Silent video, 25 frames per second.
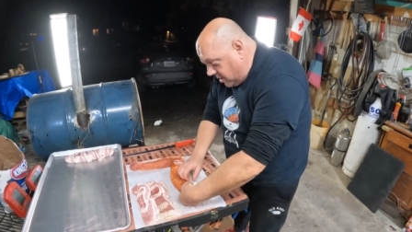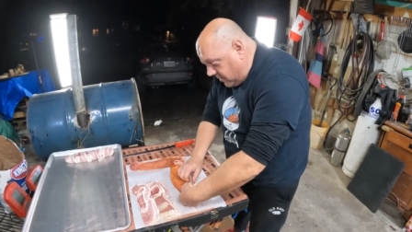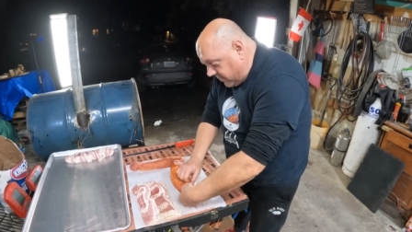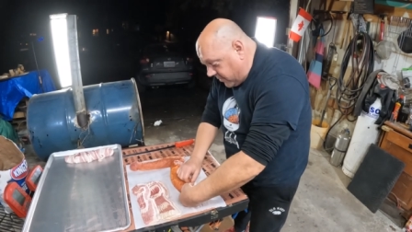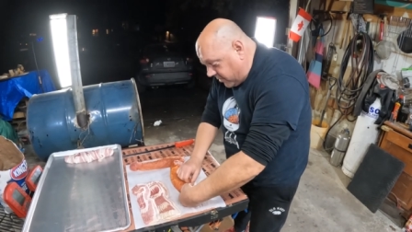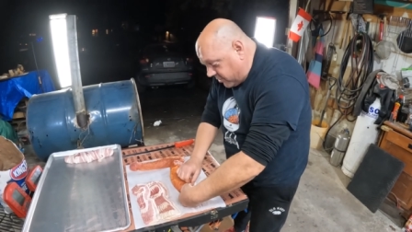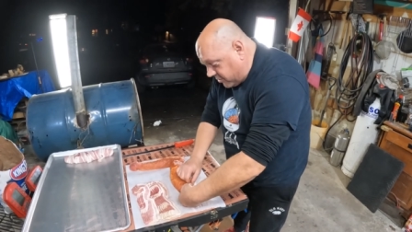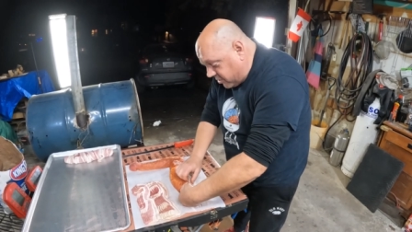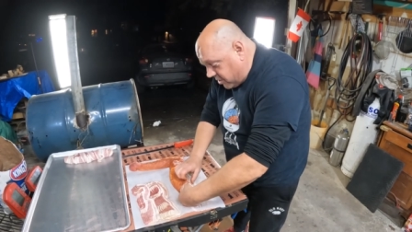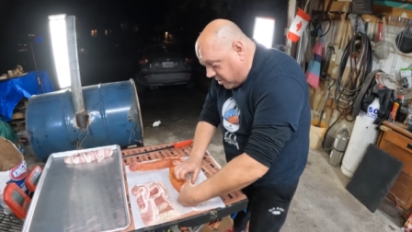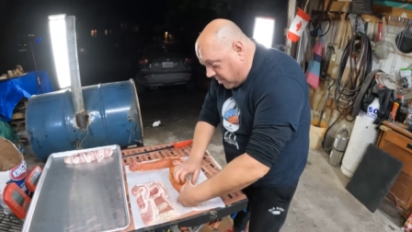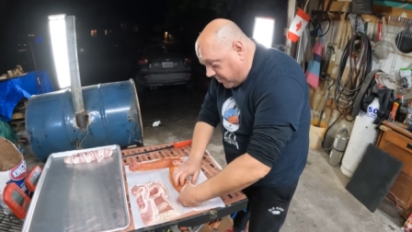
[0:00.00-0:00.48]

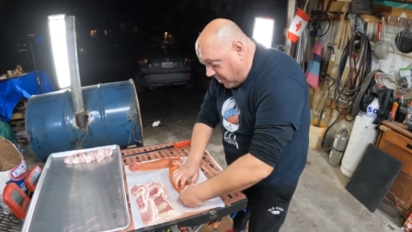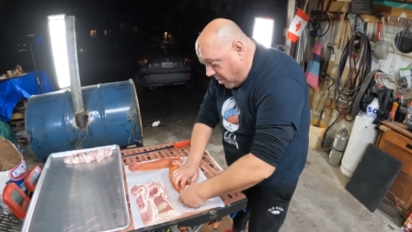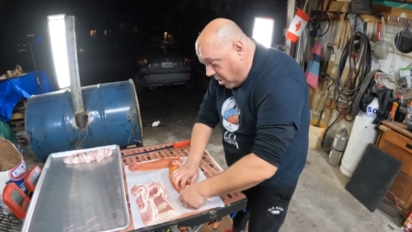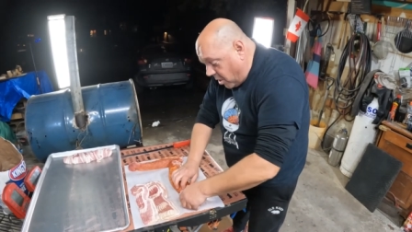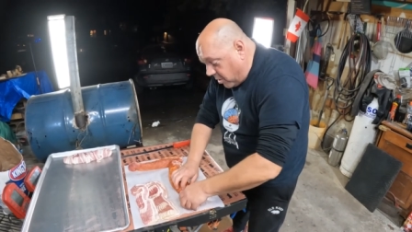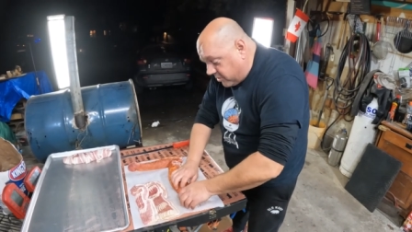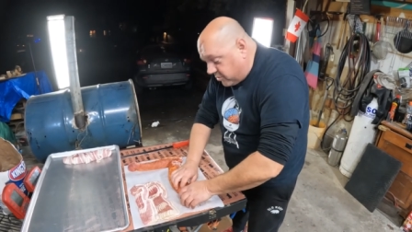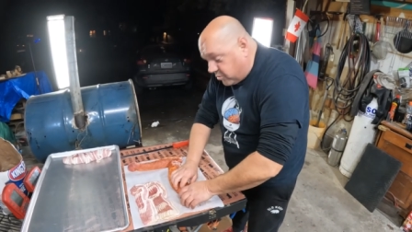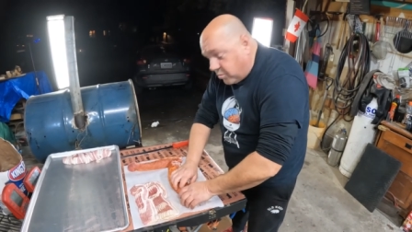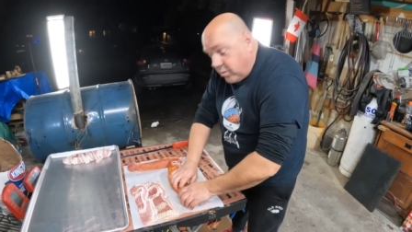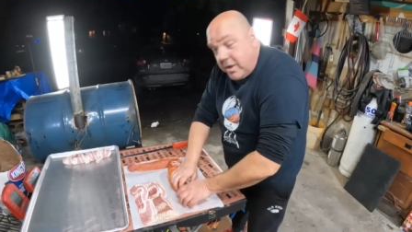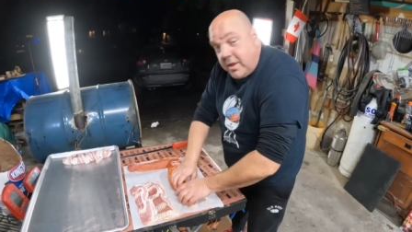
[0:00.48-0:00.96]
For sure,
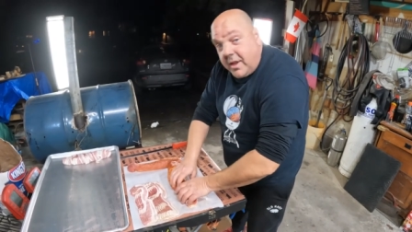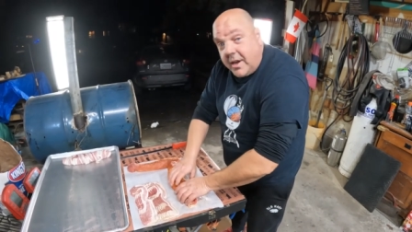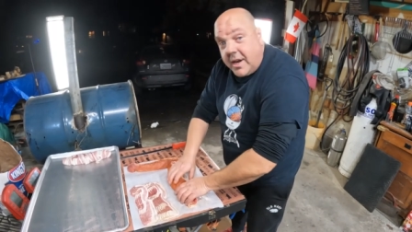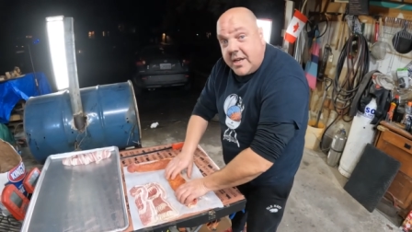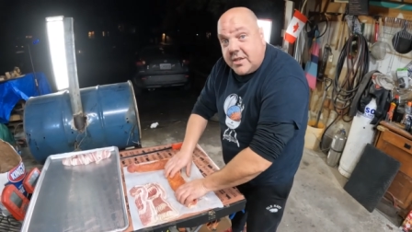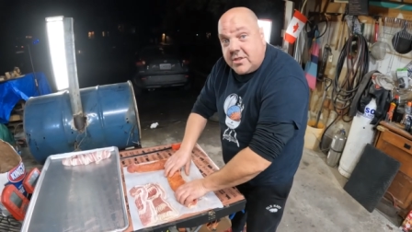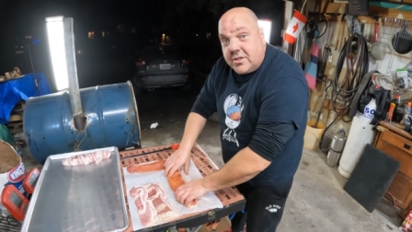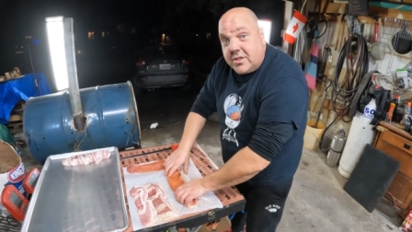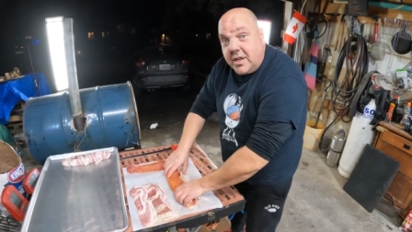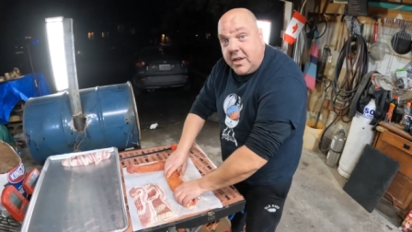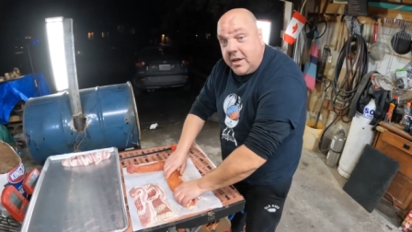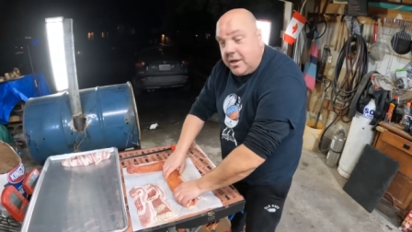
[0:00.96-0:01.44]
bro. It was really
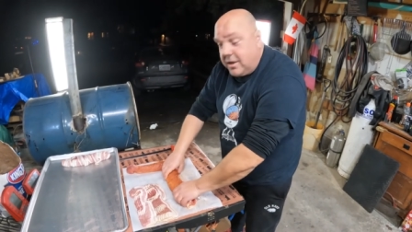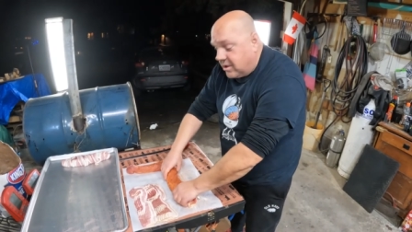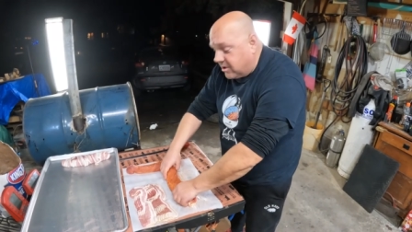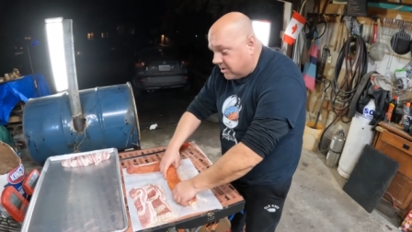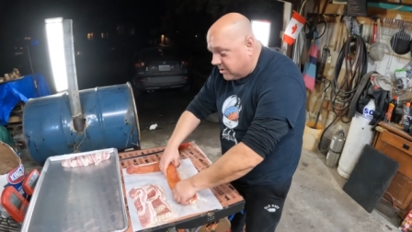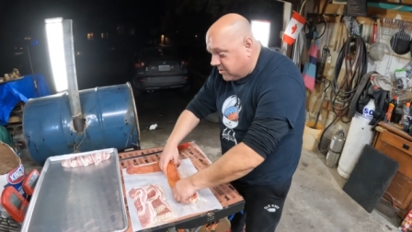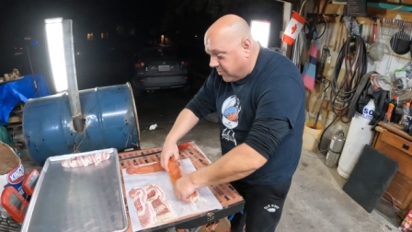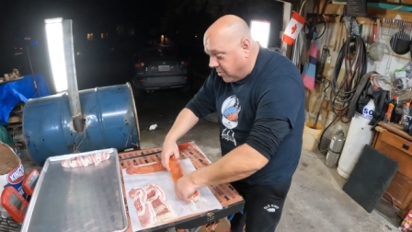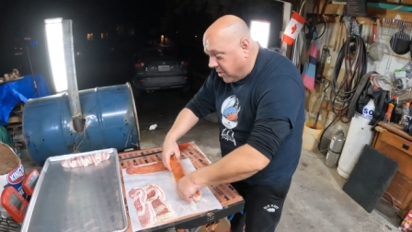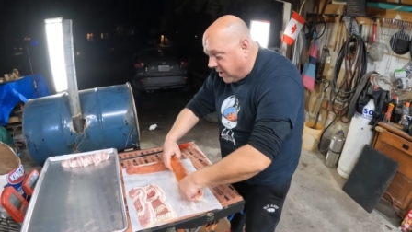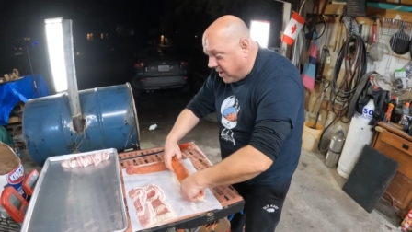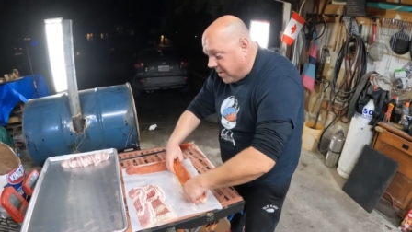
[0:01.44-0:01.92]
nice seeing you
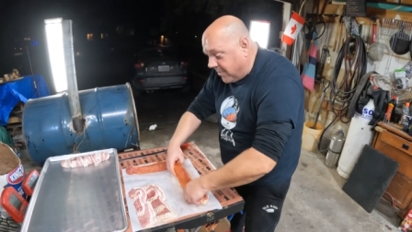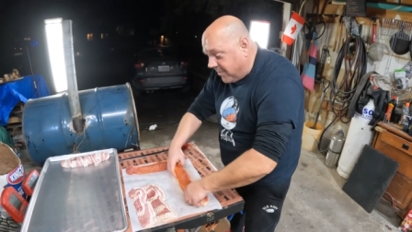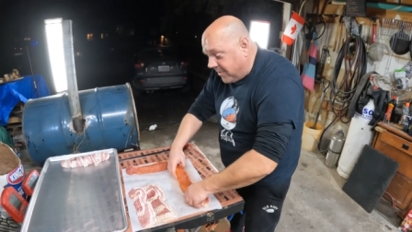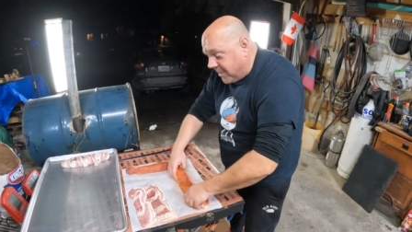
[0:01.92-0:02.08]
this morning.